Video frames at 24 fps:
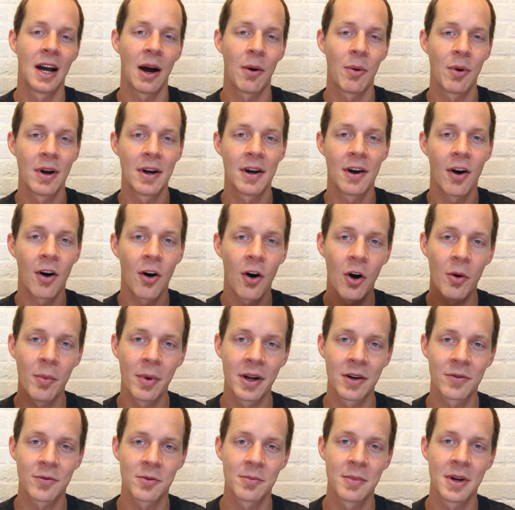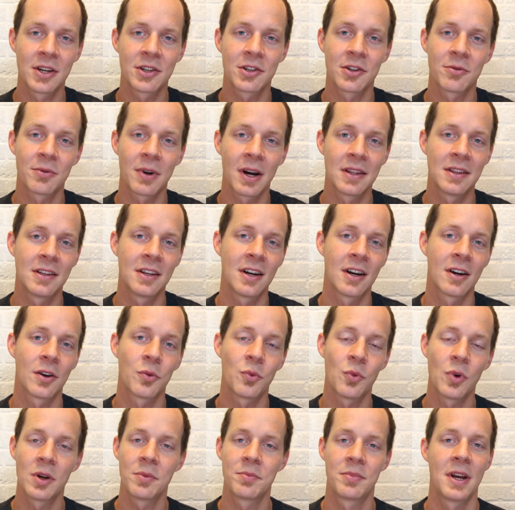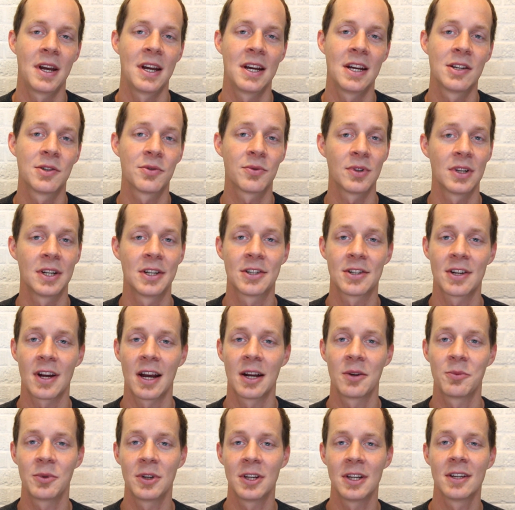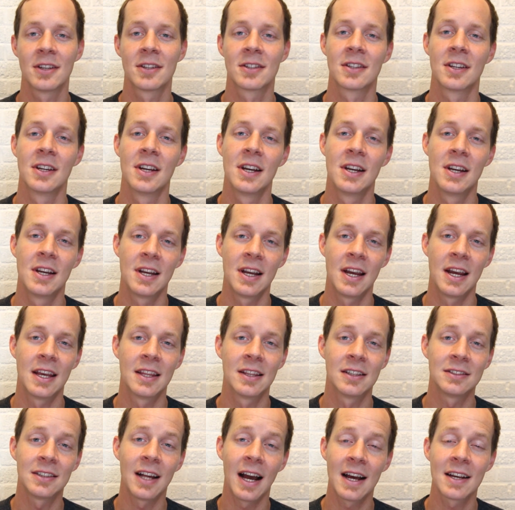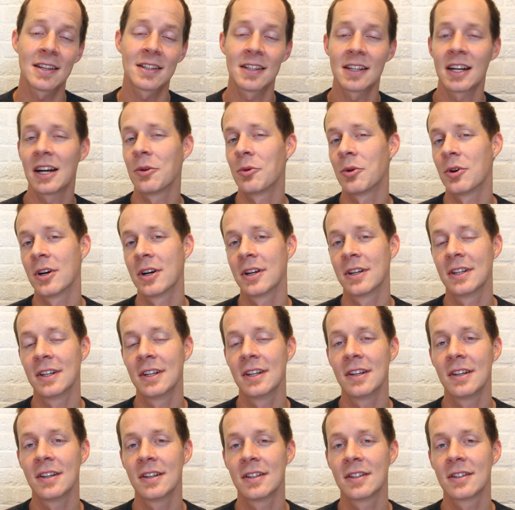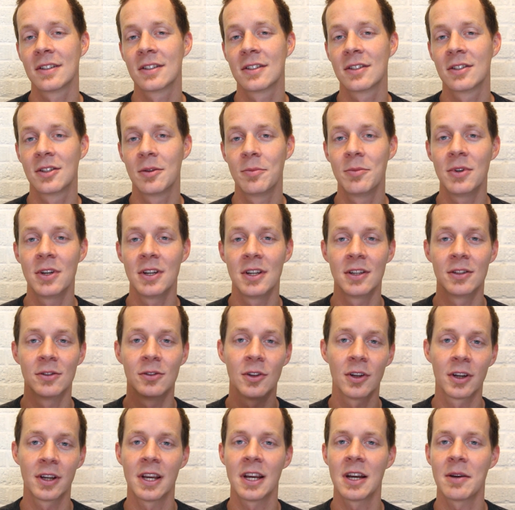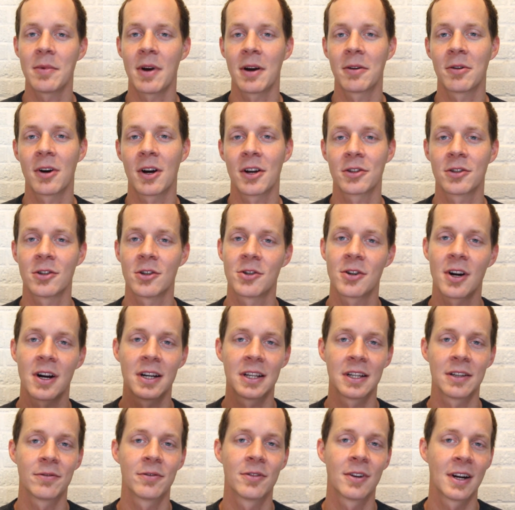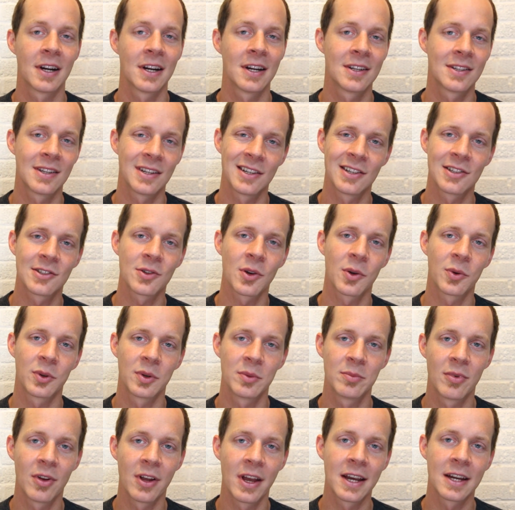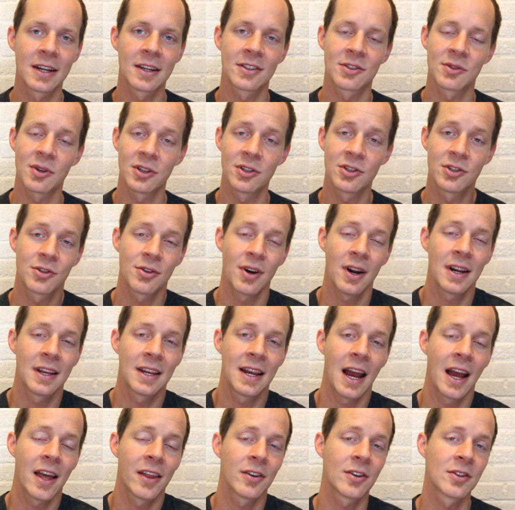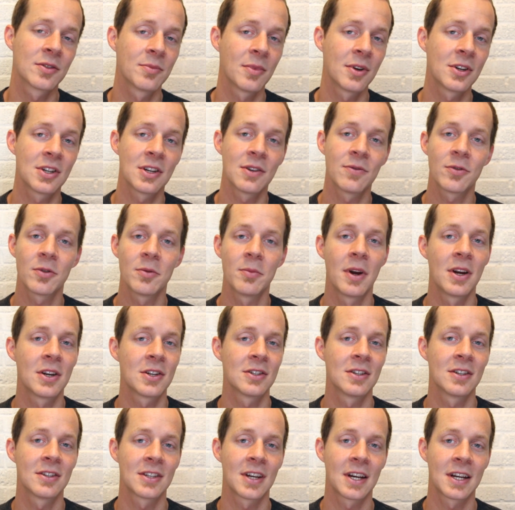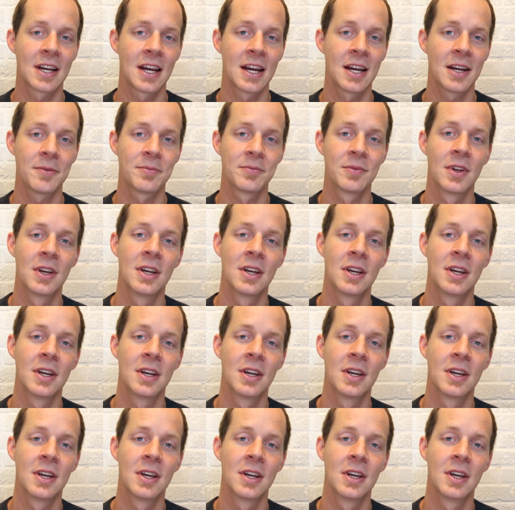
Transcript: I want all my information right there on one page for each 9 weeks. And the last thing I want is to be looking at my roster, trying to give grades, and it's totally blank. So I just try to gather as much information as I can.